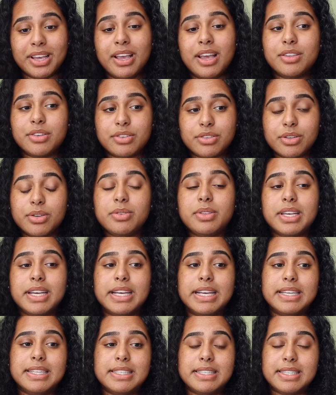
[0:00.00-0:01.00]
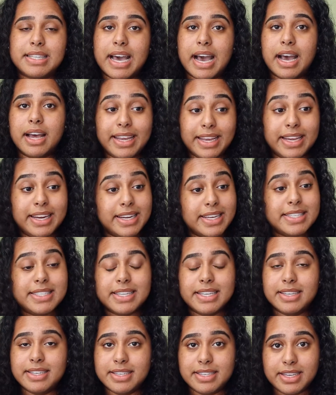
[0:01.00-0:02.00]
The truth is that it is
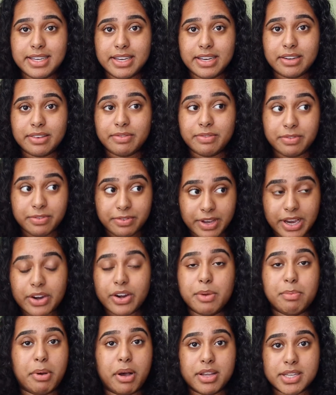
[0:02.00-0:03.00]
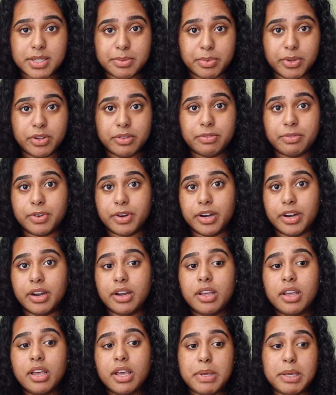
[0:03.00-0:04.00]
indeed very possible for
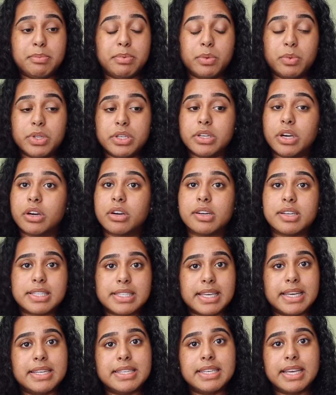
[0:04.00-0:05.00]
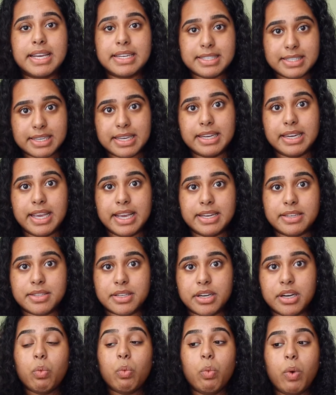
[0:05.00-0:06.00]
people with darker skin to get skin cancer.
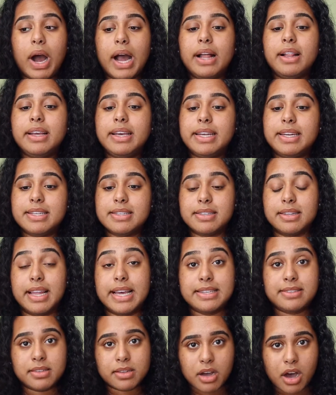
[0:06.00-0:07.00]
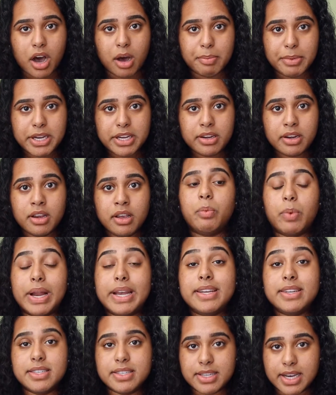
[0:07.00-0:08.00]
While it is less common, when
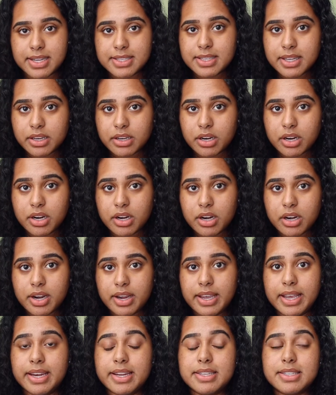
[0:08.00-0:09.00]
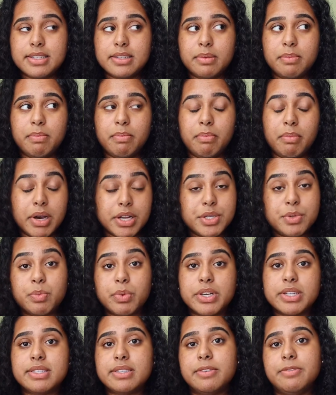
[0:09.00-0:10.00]
it does occur, it is much
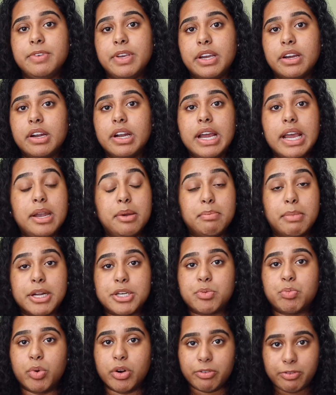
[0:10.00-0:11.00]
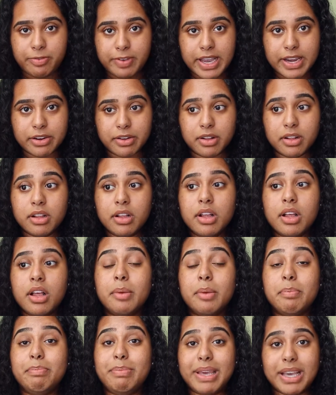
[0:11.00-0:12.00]
more severe and much more fatal
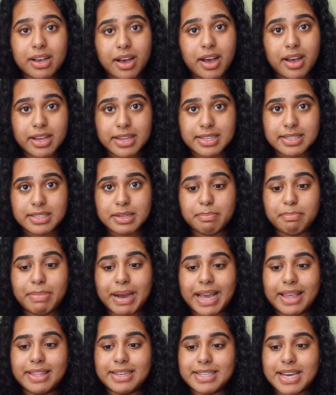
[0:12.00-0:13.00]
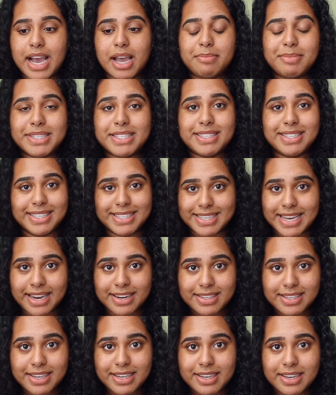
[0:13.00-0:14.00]
because by the time it's
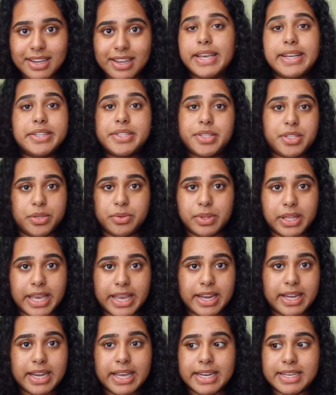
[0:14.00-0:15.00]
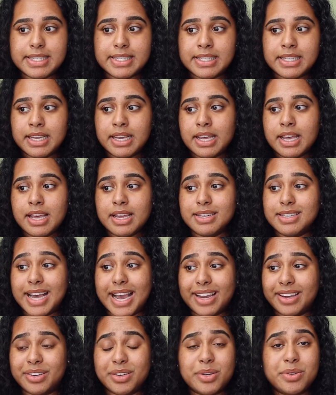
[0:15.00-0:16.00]
detected, it's too late. It's
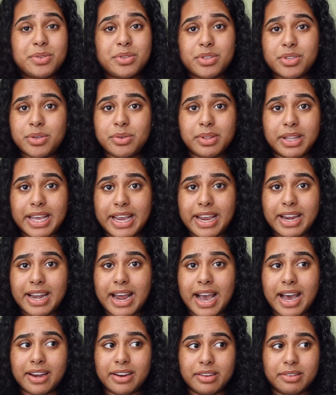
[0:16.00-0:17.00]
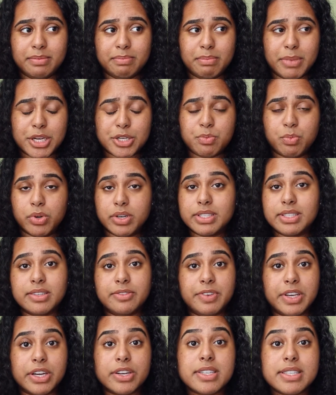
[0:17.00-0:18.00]
diagnosed too late at a much more
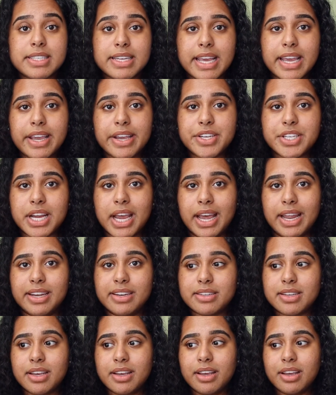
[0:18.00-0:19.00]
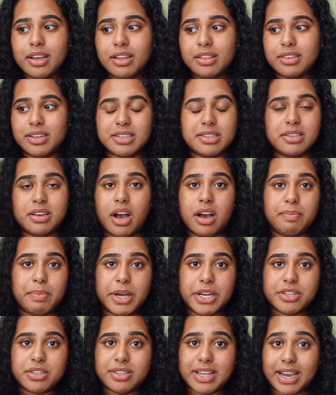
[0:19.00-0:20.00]
severe stage, and there's not
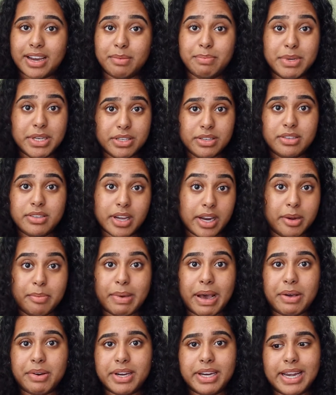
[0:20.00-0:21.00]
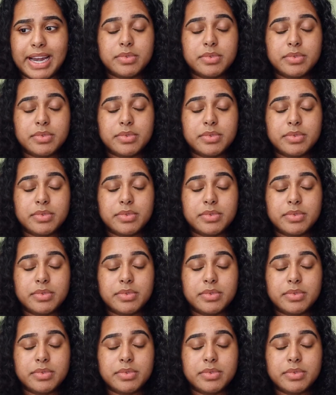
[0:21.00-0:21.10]
much that can be done about it.